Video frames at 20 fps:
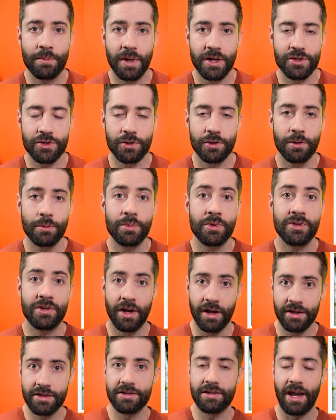mushroom
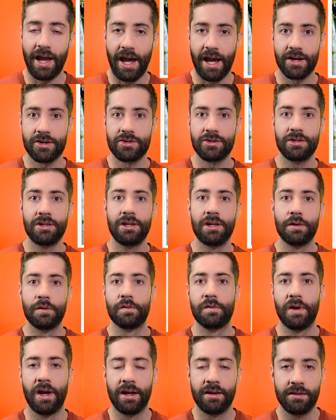does actually
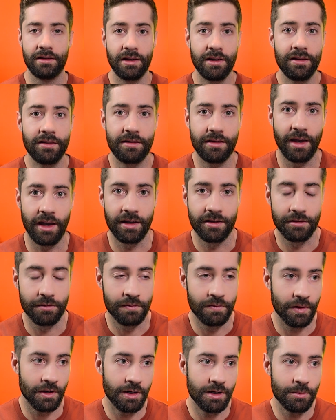infect insects,
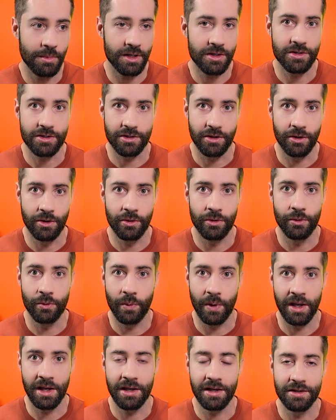very much so the
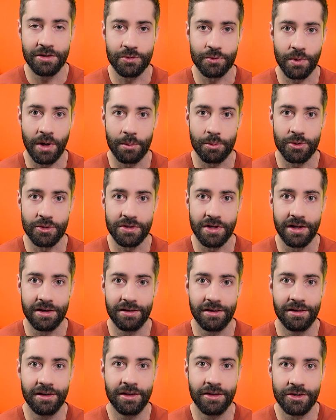way it's
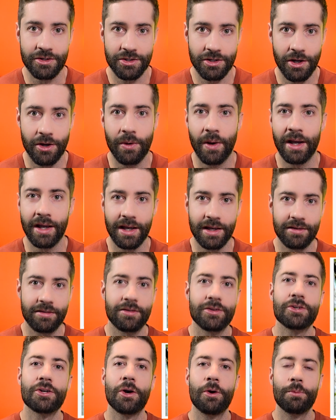represented in the show. I guess
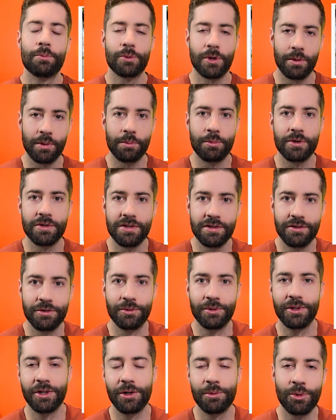the show probably puts it to
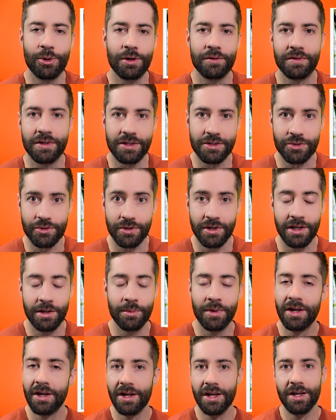a little more of an extreme.
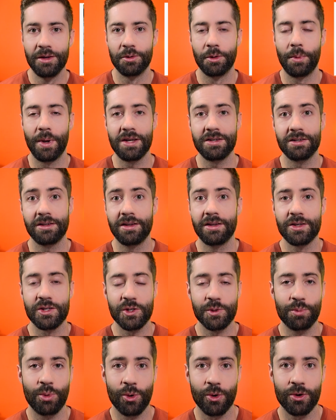But basically, the
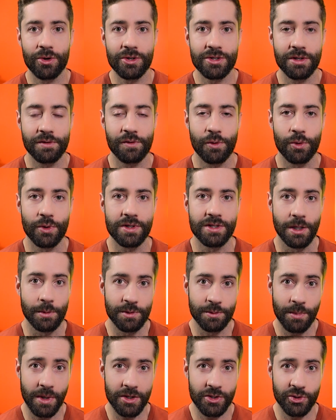spores of
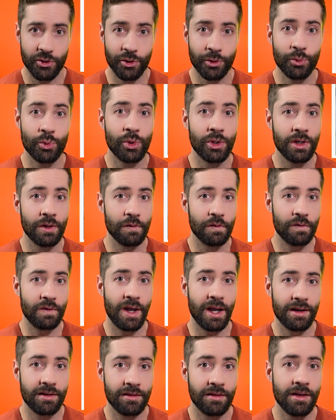Cordyceps mushroom will
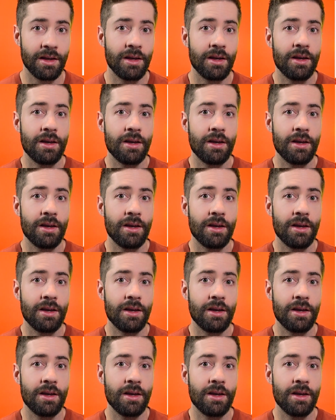infect